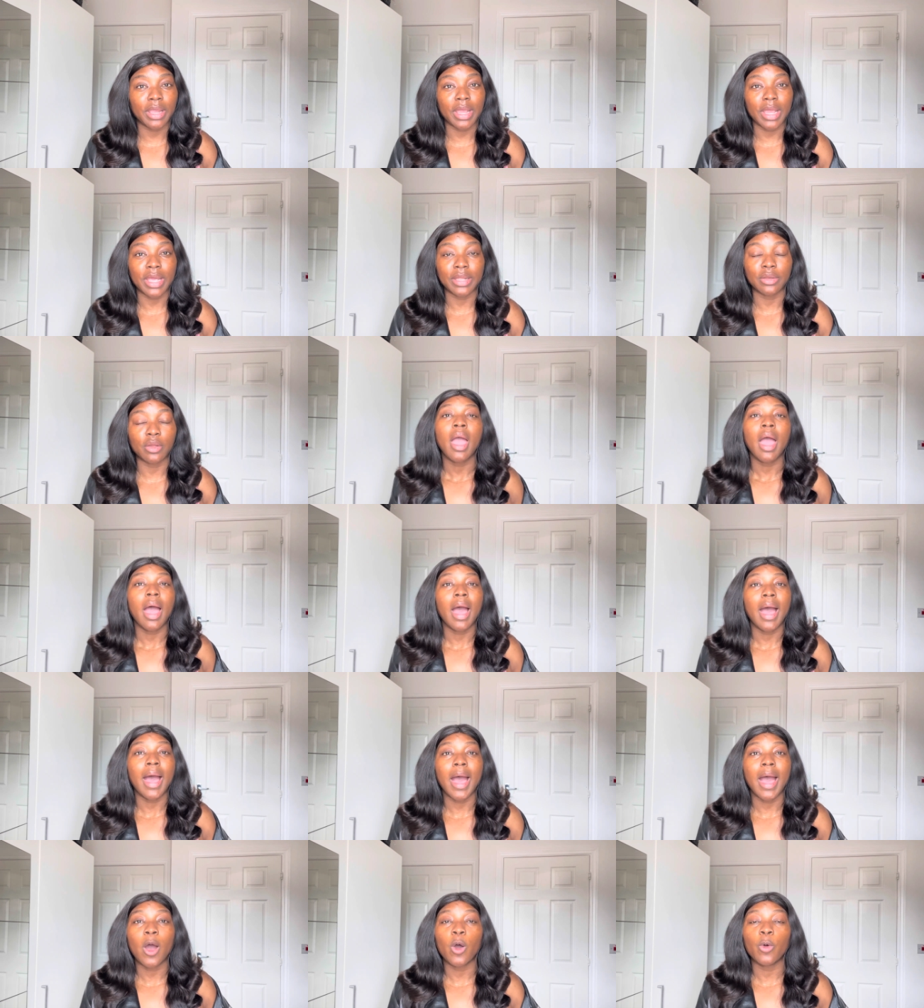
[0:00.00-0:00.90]
and
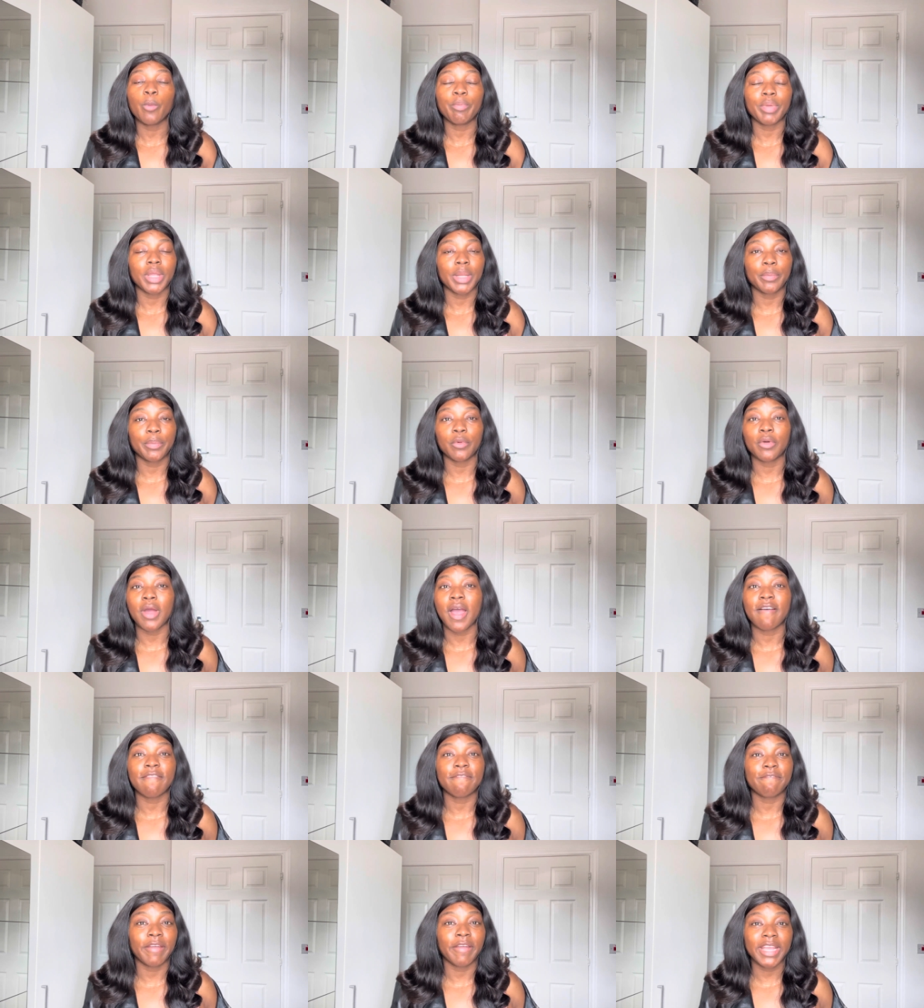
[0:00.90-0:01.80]
how people are
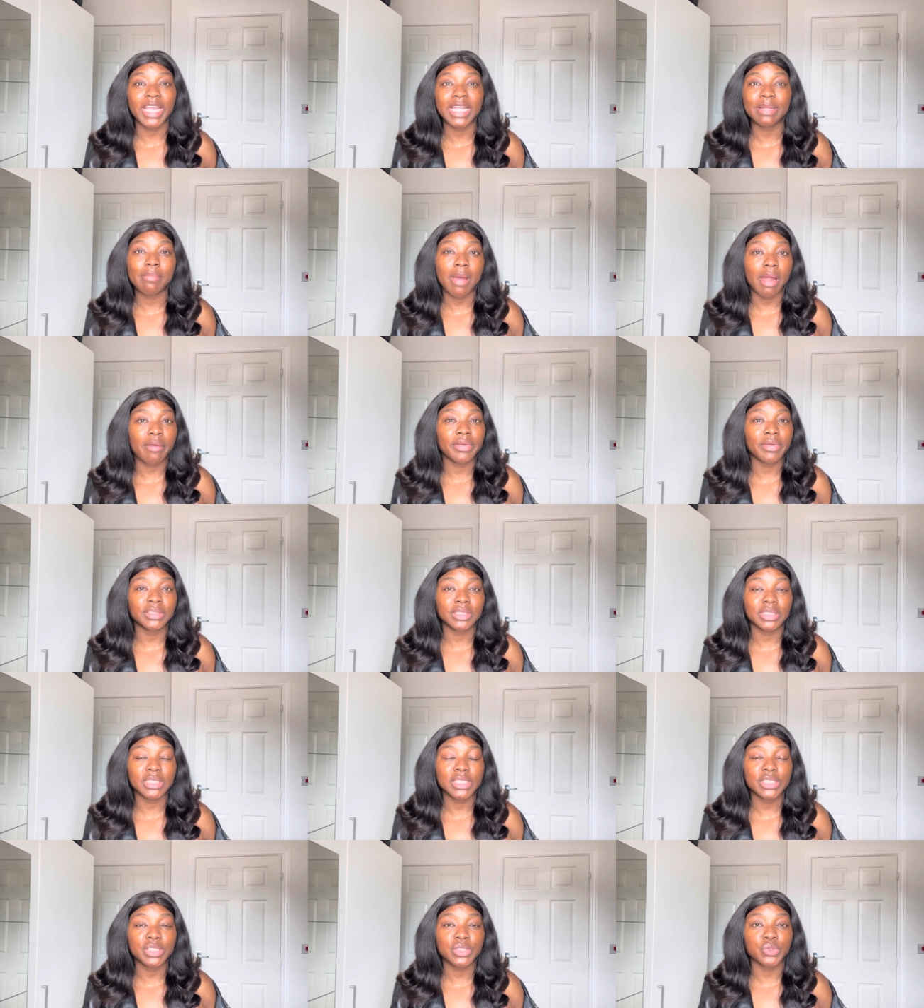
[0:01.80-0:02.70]
faking
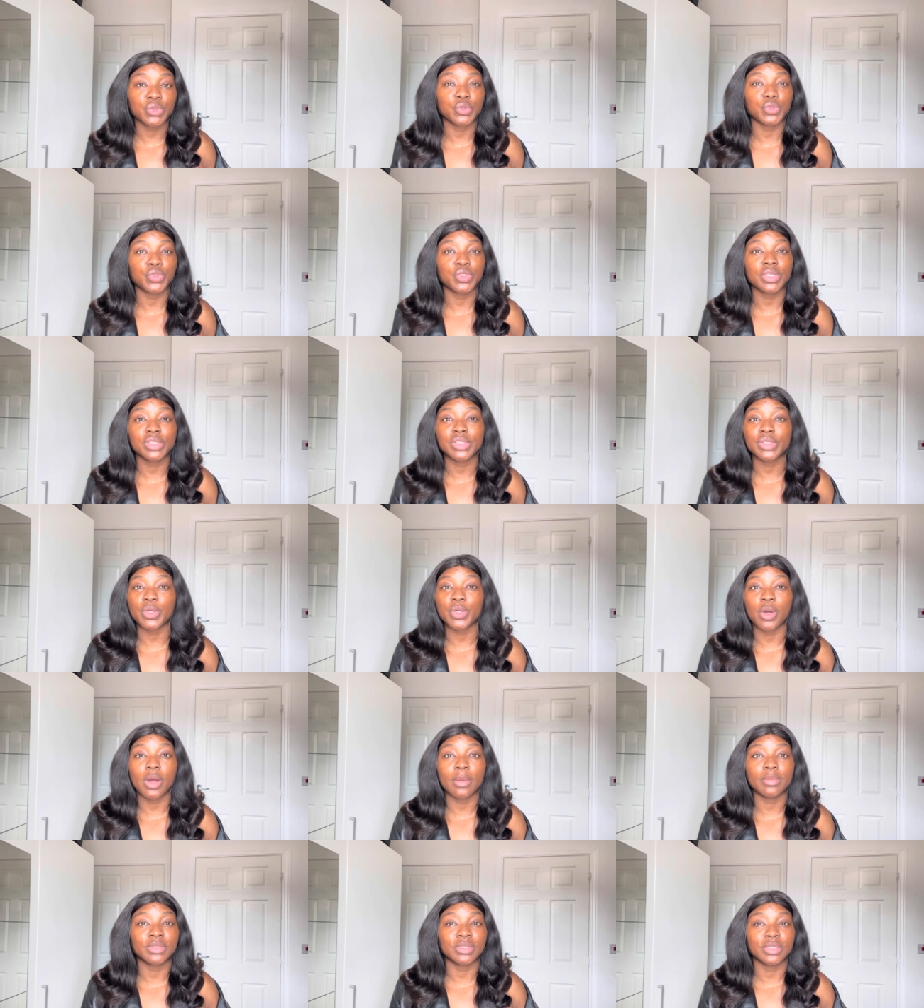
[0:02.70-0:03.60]
marriages to just
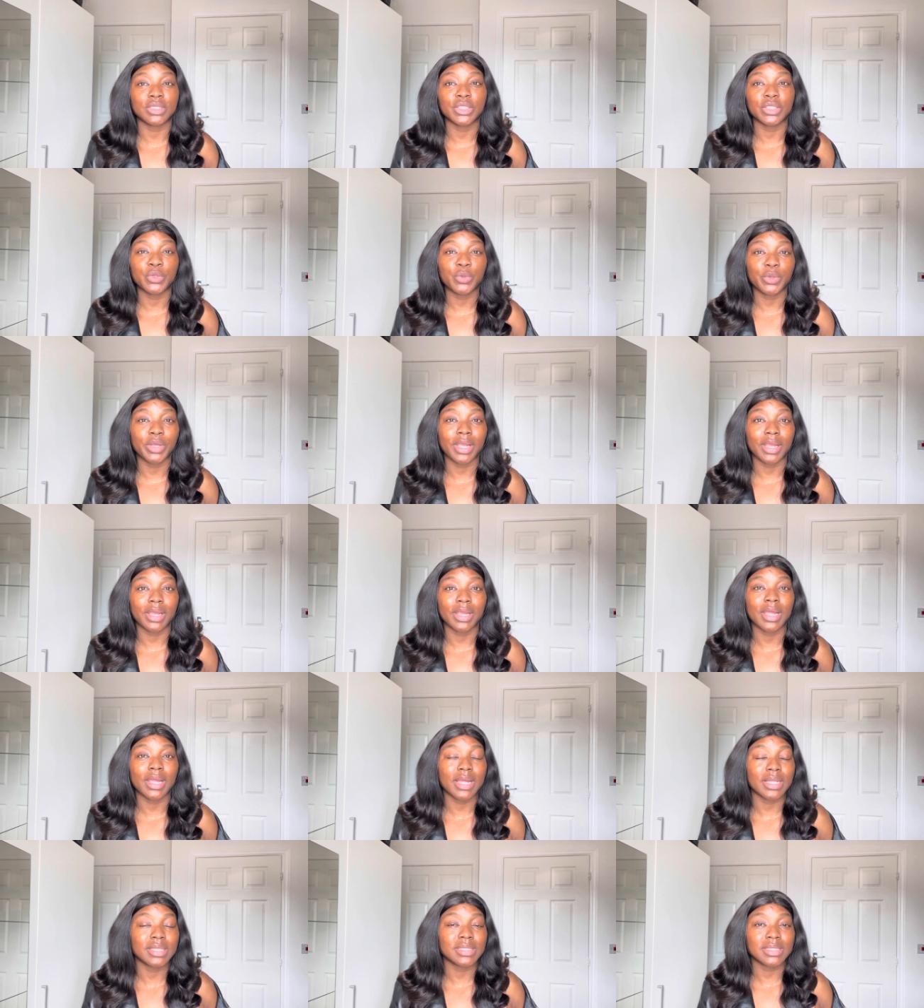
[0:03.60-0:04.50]
come to the
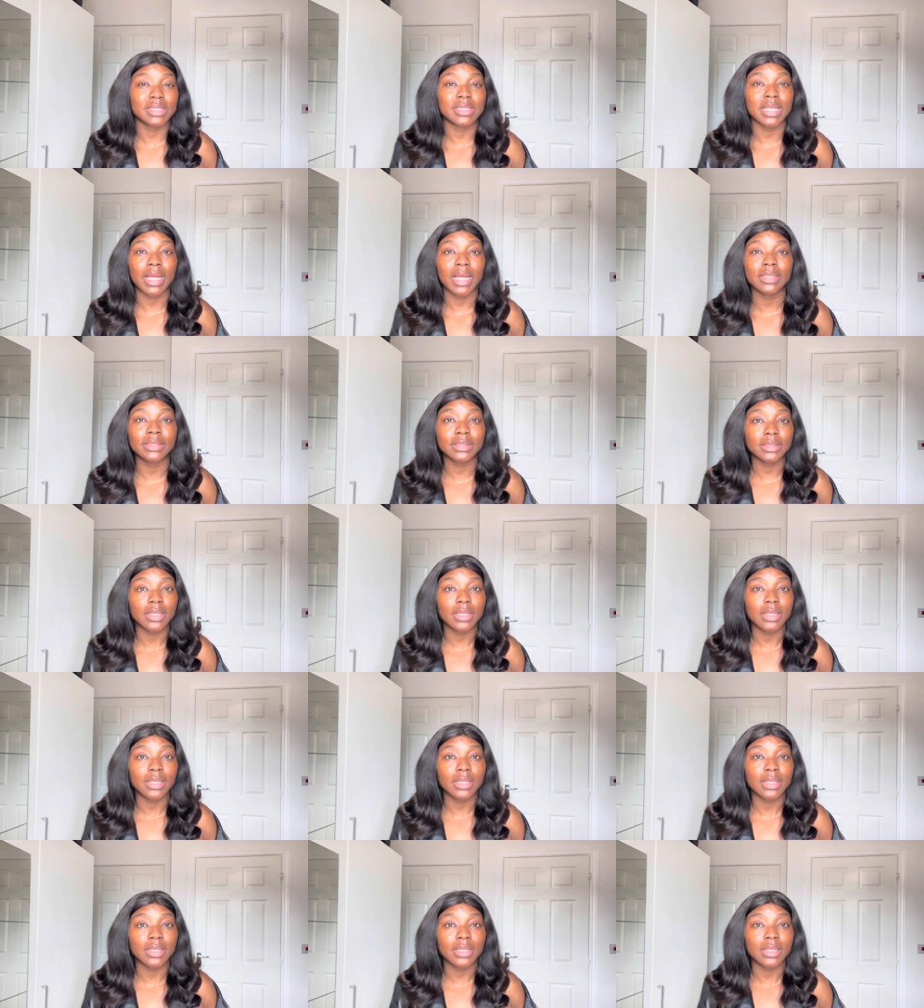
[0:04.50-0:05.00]
UK and start